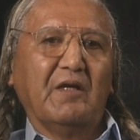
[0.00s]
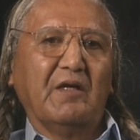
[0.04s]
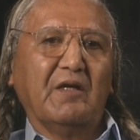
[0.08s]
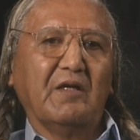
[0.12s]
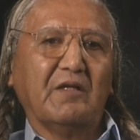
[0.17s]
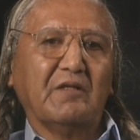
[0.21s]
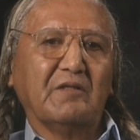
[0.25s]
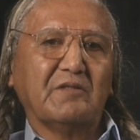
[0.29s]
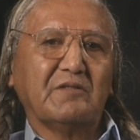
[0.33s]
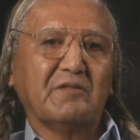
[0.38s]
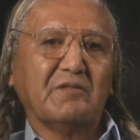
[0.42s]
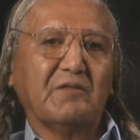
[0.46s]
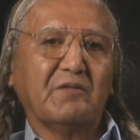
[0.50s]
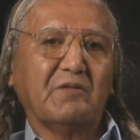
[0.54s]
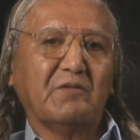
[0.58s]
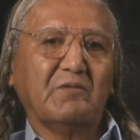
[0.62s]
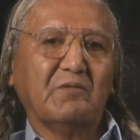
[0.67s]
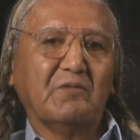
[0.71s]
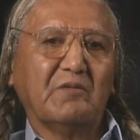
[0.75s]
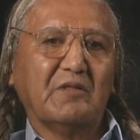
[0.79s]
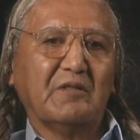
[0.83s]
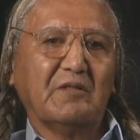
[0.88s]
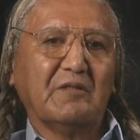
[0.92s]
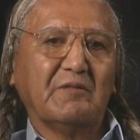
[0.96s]
And
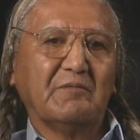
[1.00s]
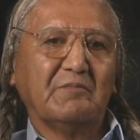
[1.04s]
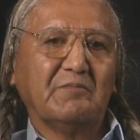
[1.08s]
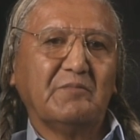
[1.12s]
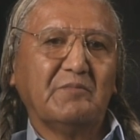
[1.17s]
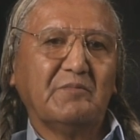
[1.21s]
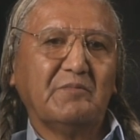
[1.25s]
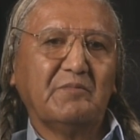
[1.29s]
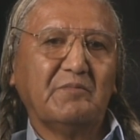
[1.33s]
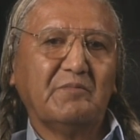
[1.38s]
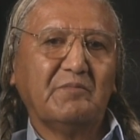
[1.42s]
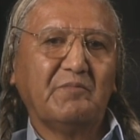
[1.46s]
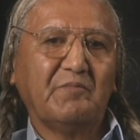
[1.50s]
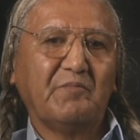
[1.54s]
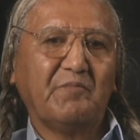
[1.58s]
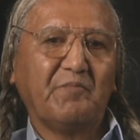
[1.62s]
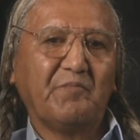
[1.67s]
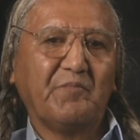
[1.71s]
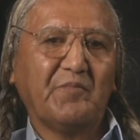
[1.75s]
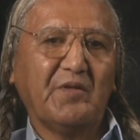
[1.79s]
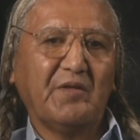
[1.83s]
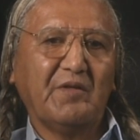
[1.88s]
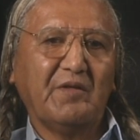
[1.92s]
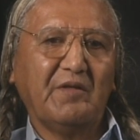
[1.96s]
so um,
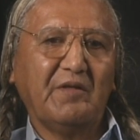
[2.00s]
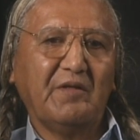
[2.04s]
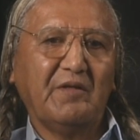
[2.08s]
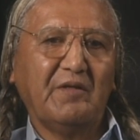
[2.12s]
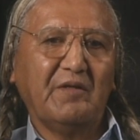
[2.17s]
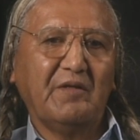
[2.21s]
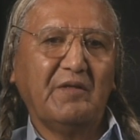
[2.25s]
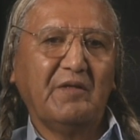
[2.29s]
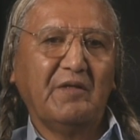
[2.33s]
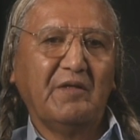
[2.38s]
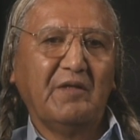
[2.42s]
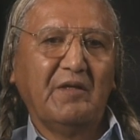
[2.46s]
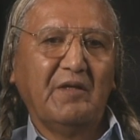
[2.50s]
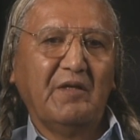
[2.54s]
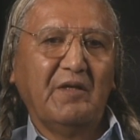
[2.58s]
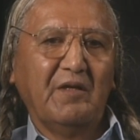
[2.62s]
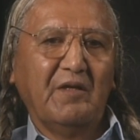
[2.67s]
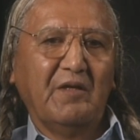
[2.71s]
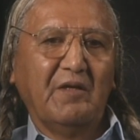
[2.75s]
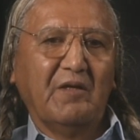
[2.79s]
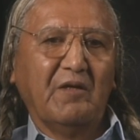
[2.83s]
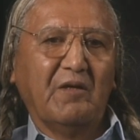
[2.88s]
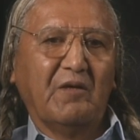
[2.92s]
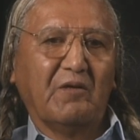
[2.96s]
the,
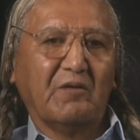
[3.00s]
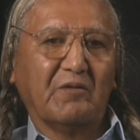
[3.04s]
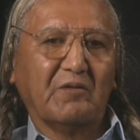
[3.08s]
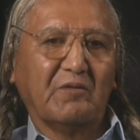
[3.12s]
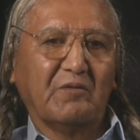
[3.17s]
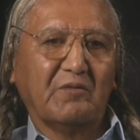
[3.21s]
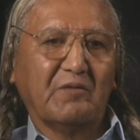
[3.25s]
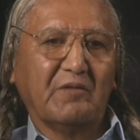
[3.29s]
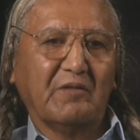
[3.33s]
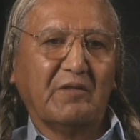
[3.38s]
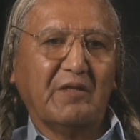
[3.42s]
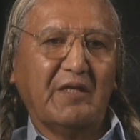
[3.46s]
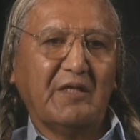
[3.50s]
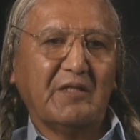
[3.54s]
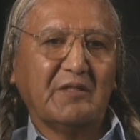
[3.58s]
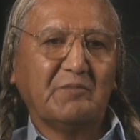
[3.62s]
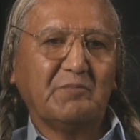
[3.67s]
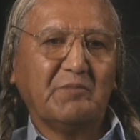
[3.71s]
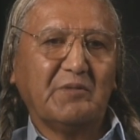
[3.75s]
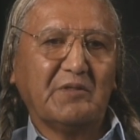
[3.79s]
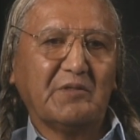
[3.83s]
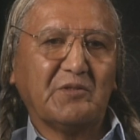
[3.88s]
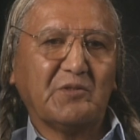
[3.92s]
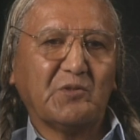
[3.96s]
although there has
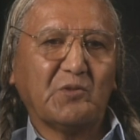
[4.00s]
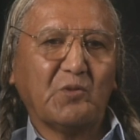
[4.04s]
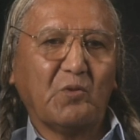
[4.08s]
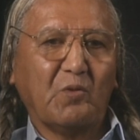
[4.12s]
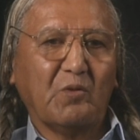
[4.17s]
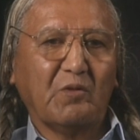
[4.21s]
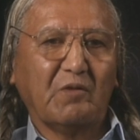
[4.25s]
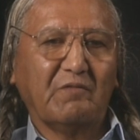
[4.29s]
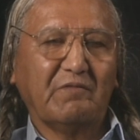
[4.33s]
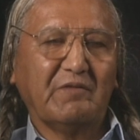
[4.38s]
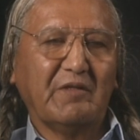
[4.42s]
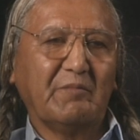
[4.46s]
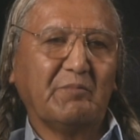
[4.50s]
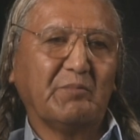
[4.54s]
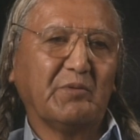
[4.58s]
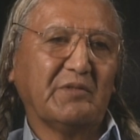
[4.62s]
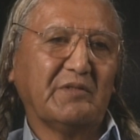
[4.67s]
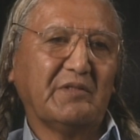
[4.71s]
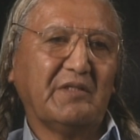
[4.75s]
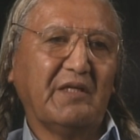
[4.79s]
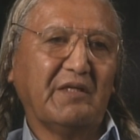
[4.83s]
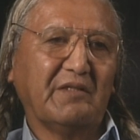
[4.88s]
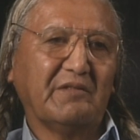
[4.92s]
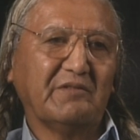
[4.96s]
been sort of a
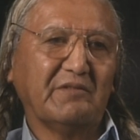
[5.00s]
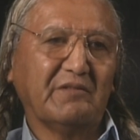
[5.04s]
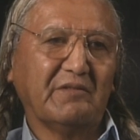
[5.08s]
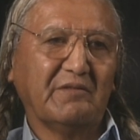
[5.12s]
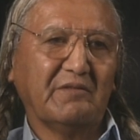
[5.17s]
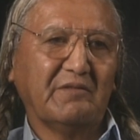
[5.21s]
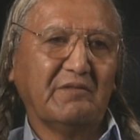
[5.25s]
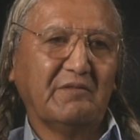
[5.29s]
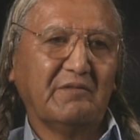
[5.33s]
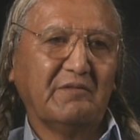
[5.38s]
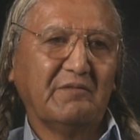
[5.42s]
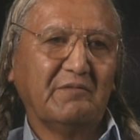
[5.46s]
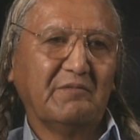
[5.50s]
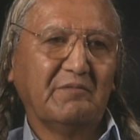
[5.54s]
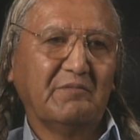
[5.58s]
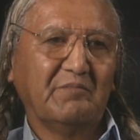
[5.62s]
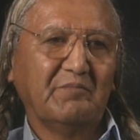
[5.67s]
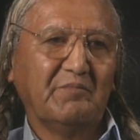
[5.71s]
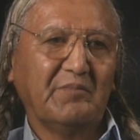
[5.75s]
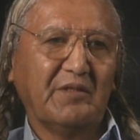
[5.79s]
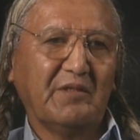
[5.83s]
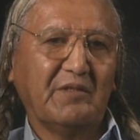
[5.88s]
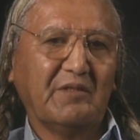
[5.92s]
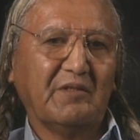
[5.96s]
protection
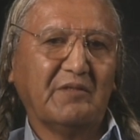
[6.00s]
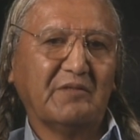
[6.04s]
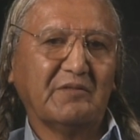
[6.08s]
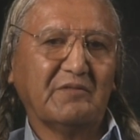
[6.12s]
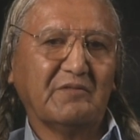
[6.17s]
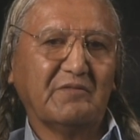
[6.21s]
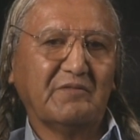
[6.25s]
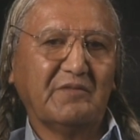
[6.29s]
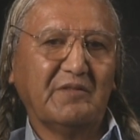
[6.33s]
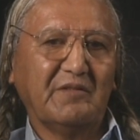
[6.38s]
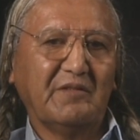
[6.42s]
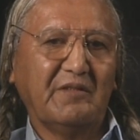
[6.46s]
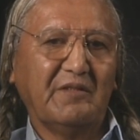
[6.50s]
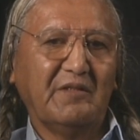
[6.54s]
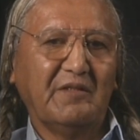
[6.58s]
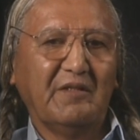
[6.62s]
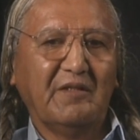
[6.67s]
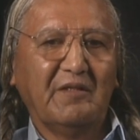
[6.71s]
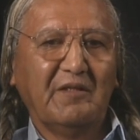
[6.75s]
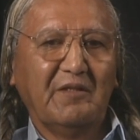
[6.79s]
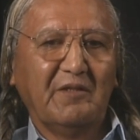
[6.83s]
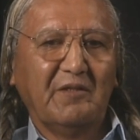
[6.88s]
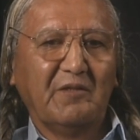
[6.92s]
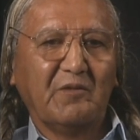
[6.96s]
because of the
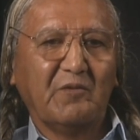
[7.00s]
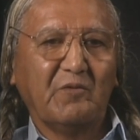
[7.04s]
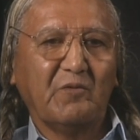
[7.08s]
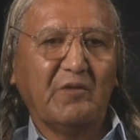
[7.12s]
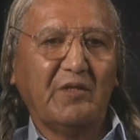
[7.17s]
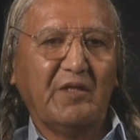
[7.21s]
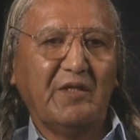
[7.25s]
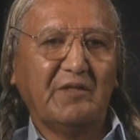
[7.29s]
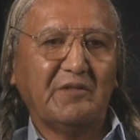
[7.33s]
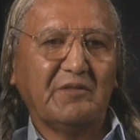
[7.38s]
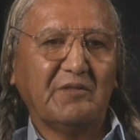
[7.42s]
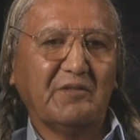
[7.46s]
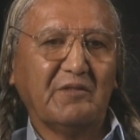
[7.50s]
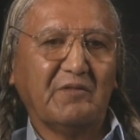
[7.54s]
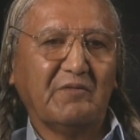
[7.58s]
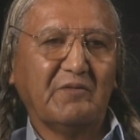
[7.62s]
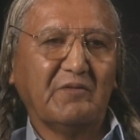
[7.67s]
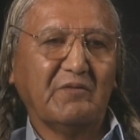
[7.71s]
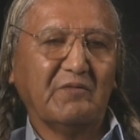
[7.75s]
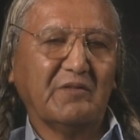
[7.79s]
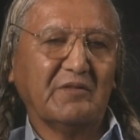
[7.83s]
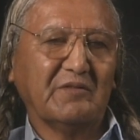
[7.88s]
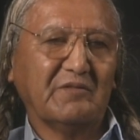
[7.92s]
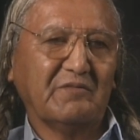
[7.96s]
creation of
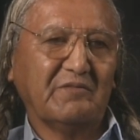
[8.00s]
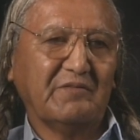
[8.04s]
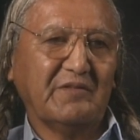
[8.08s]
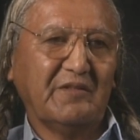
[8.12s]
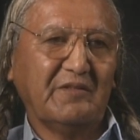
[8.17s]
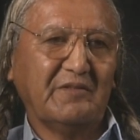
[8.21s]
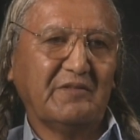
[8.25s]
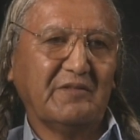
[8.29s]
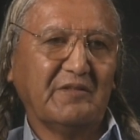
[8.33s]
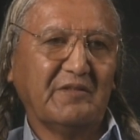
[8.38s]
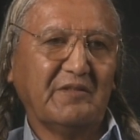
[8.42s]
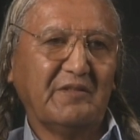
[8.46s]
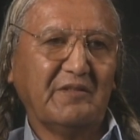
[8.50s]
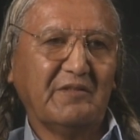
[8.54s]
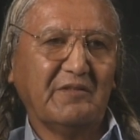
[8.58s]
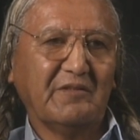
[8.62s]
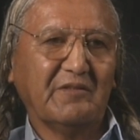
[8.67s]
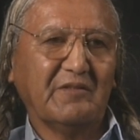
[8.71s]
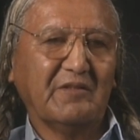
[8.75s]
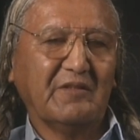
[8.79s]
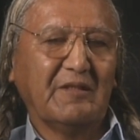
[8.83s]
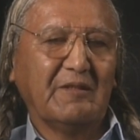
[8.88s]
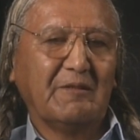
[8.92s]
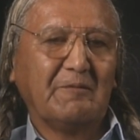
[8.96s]
the reservation
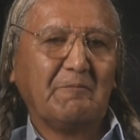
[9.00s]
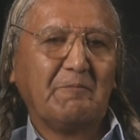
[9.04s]
here,